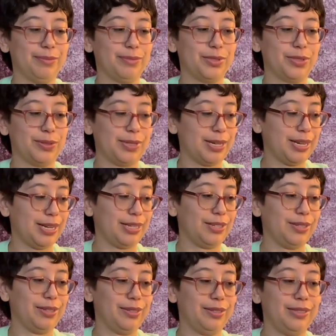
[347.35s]
so that I
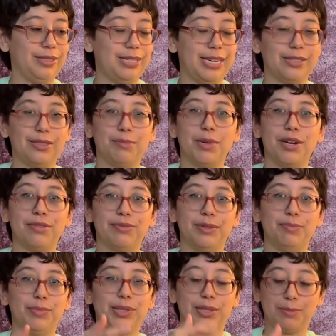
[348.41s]
could take them off
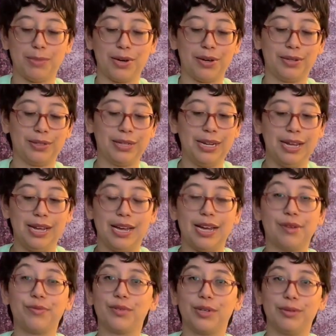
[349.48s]
and put them on
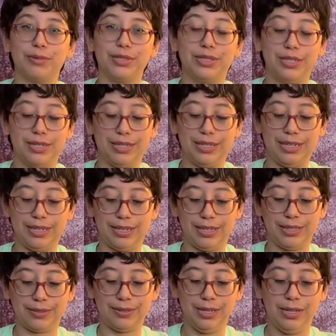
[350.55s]
after I was done
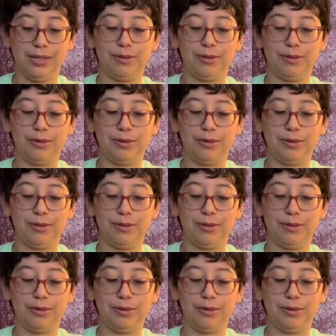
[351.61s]
eating,